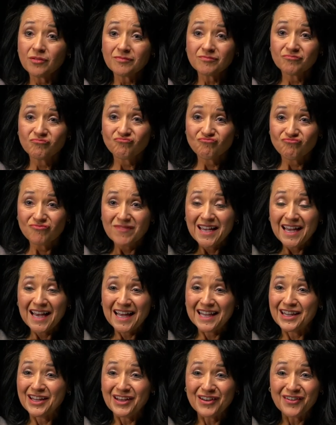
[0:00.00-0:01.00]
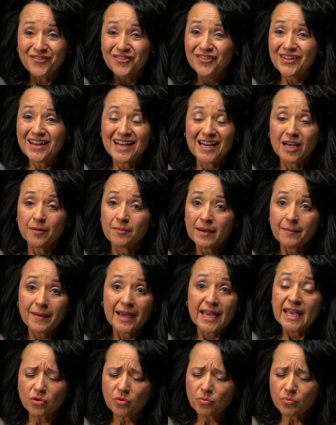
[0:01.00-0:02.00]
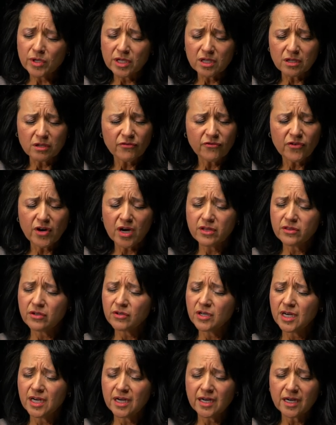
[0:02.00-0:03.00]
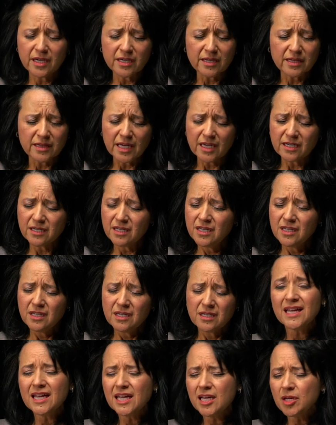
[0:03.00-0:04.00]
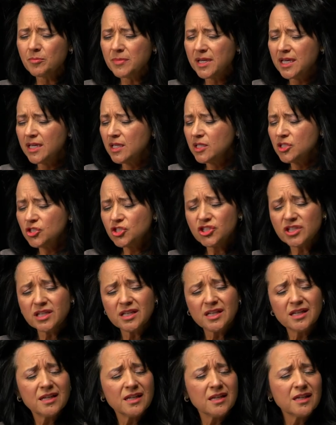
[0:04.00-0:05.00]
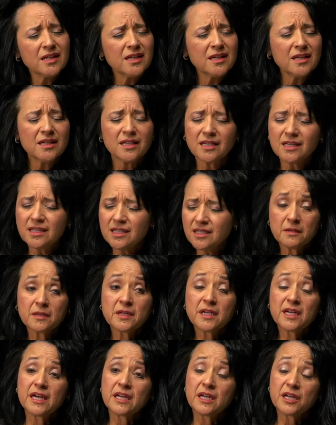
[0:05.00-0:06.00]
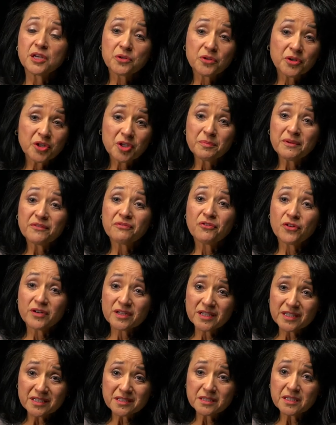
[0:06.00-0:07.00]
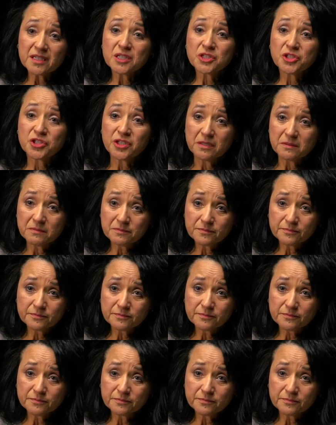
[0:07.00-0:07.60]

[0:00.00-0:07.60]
knew you before the anger. I knew you before fatherlessness. And I knew you before the addiction.